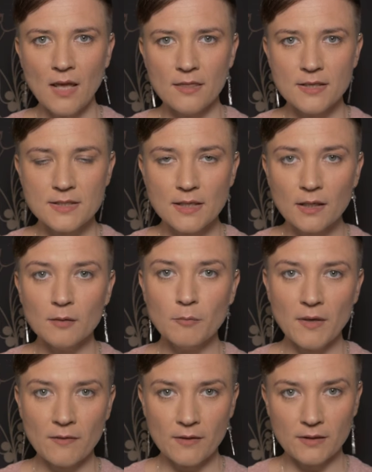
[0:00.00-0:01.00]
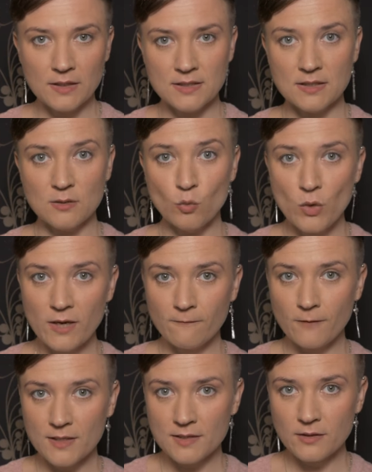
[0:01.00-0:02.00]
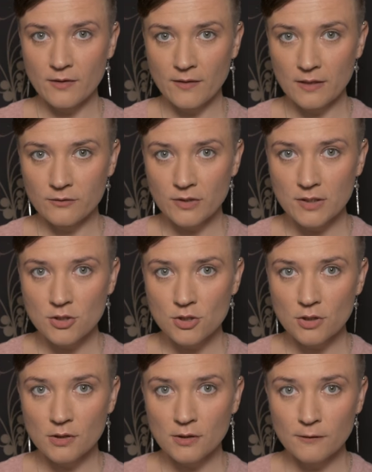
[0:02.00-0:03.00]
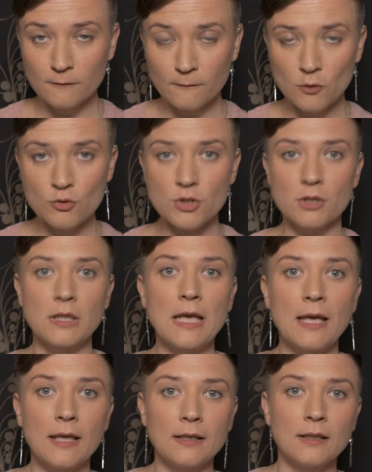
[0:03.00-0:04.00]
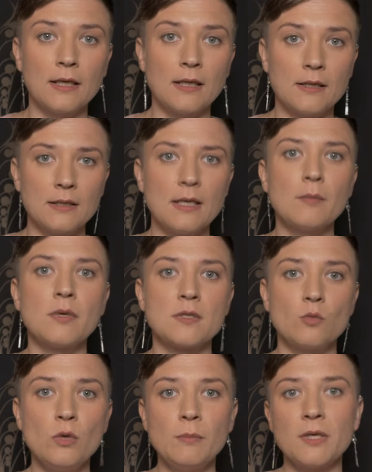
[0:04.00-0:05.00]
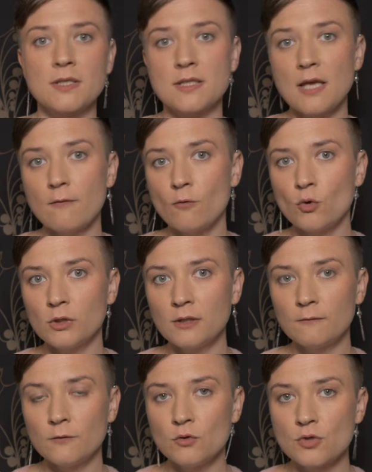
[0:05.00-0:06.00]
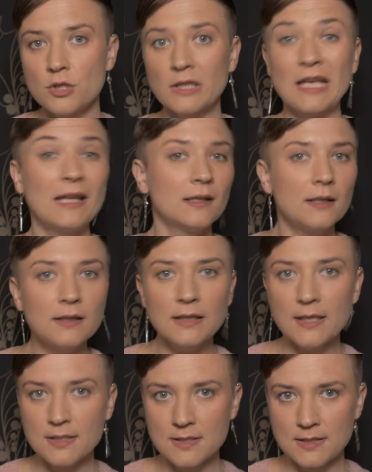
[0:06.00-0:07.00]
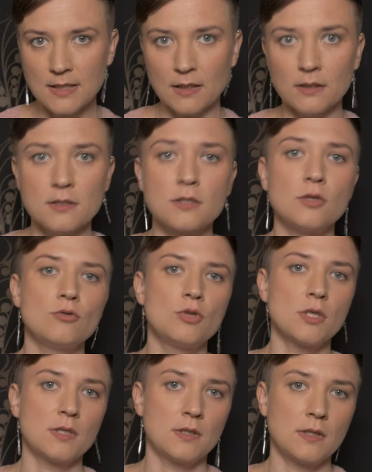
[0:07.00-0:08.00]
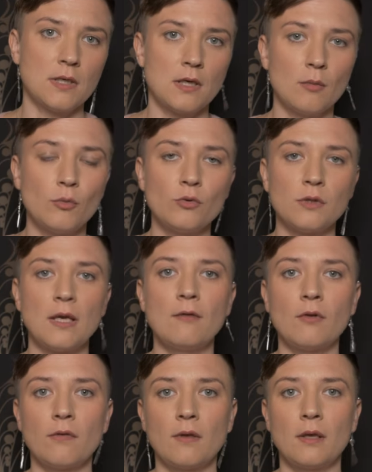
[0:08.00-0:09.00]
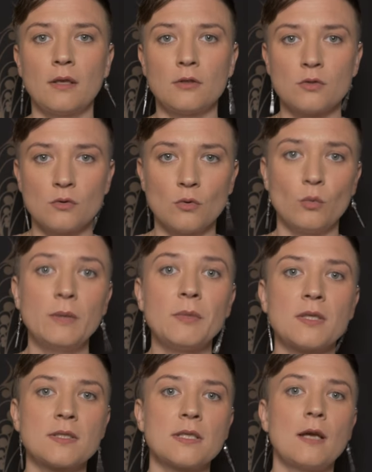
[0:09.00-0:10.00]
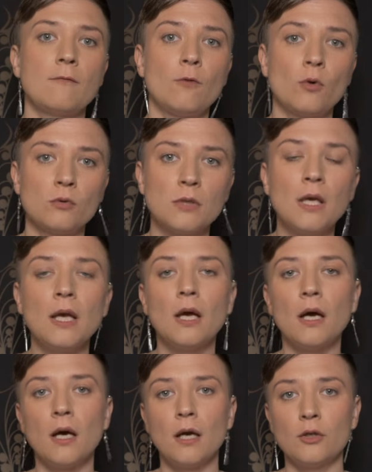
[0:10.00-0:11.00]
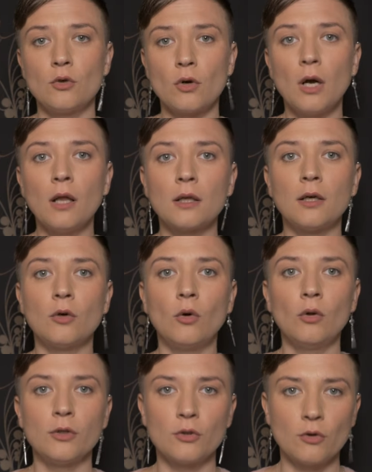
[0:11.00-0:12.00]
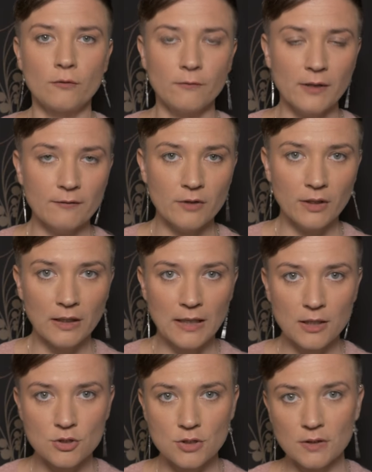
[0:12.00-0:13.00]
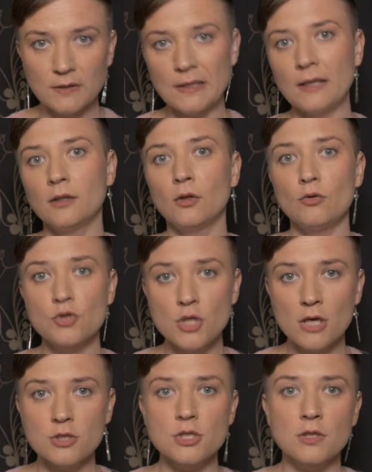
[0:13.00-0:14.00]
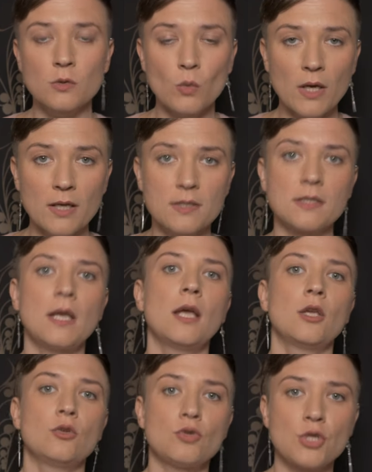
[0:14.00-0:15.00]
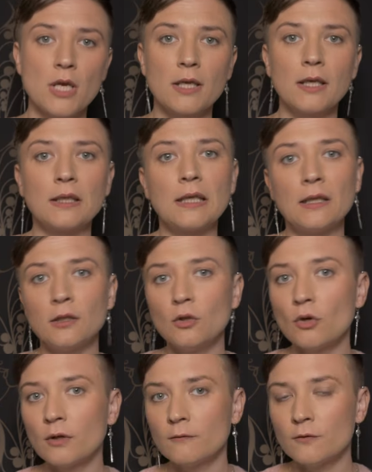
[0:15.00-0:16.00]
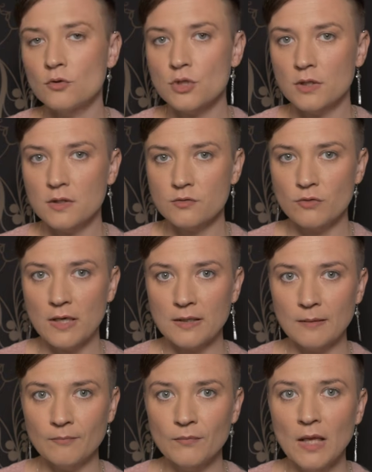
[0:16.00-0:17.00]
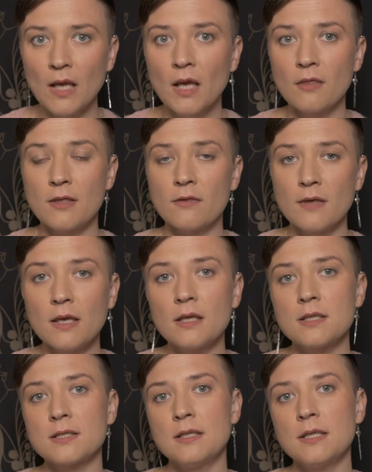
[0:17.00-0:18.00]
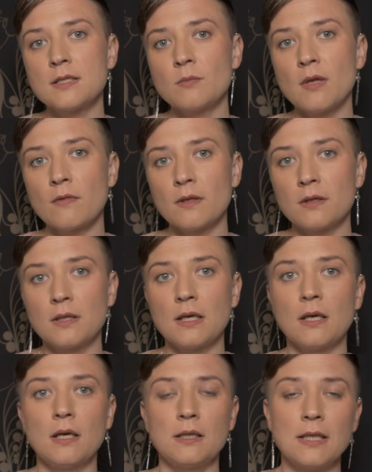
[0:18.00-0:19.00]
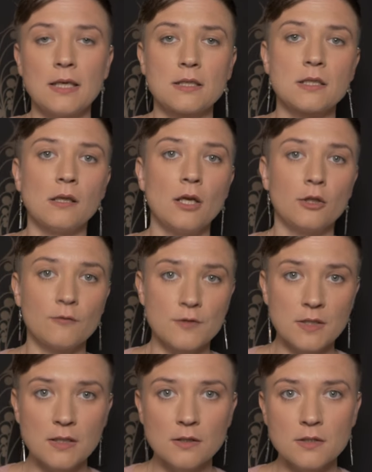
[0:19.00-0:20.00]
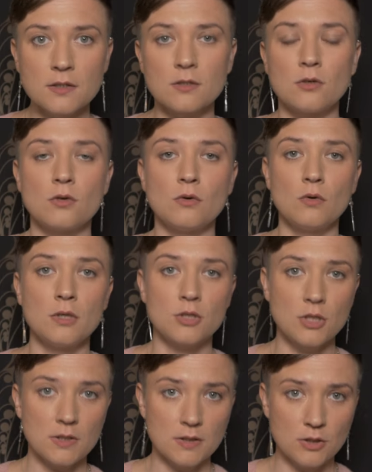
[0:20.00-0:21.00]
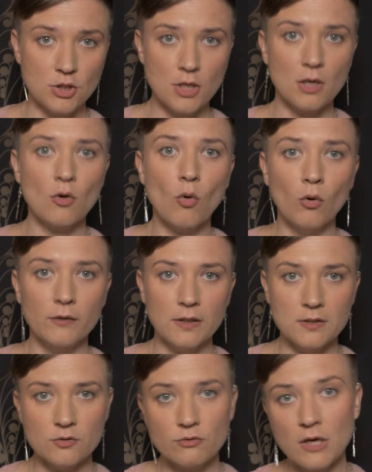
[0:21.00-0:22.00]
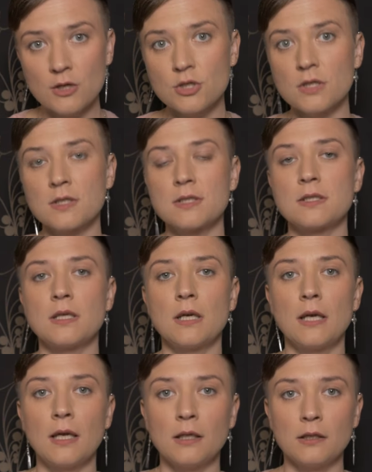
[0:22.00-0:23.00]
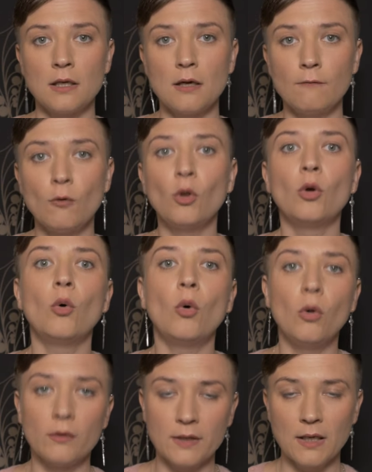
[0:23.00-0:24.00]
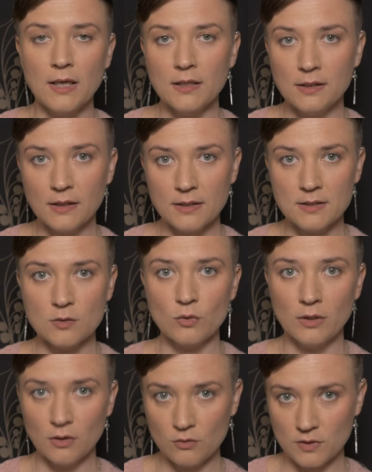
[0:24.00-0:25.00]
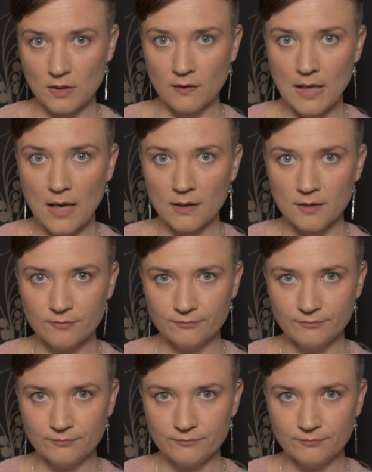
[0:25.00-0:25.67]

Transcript: The second method is way faster than traditional infusion and uh, the name is whipping siphon infusion and it takes seconds. You just uh, put everything into whipping siphon, uh, your alcohol, your flavoring agent, then you charge it twice, you shake it and your infusion is ready. The thing is this method uh, takes a lot of skills so just check all the instructions uh, and uh, follow all the guidelines when using that.